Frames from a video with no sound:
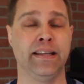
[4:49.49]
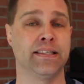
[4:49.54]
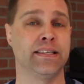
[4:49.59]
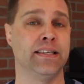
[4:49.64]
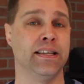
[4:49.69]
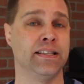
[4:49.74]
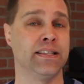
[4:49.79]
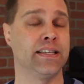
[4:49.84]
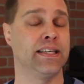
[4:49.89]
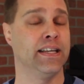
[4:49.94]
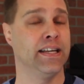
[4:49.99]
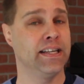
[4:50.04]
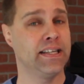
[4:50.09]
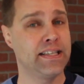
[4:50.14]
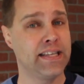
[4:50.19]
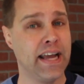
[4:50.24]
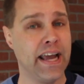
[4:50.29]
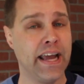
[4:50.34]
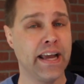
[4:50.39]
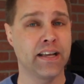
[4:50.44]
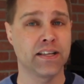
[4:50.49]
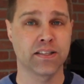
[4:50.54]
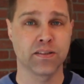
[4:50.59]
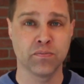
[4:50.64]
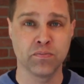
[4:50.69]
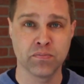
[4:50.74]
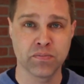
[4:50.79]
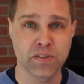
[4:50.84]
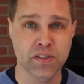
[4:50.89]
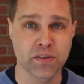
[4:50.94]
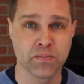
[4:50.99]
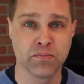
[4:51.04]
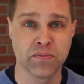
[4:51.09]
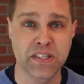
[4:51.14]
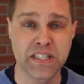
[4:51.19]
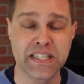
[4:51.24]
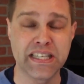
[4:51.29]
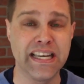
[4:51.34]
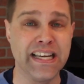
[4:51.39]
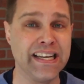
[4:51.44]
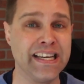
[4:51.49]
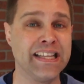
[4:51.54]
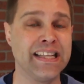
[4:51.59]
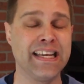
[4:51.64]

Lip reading: It's going to take some skin